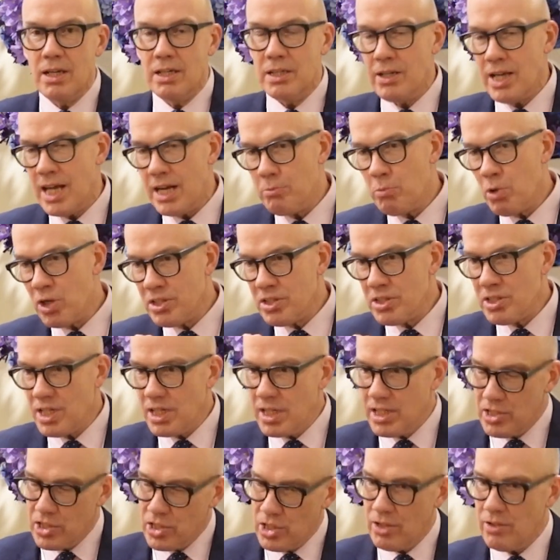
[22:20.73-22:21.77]
had one
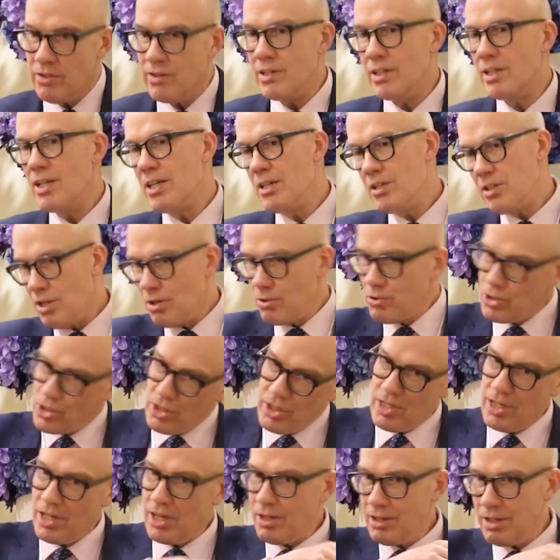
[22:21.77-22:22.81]
teacher and they told you
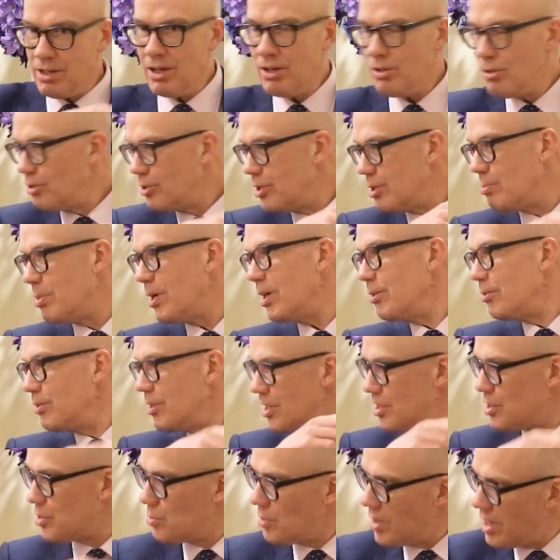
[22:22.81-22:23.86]
to hold your bow
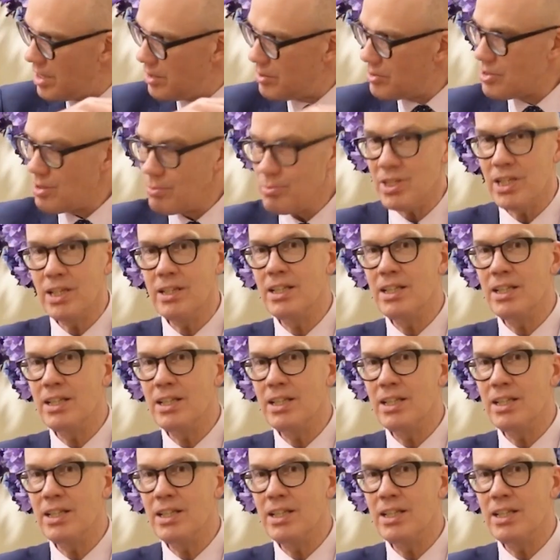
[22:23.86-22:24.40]
this way or something,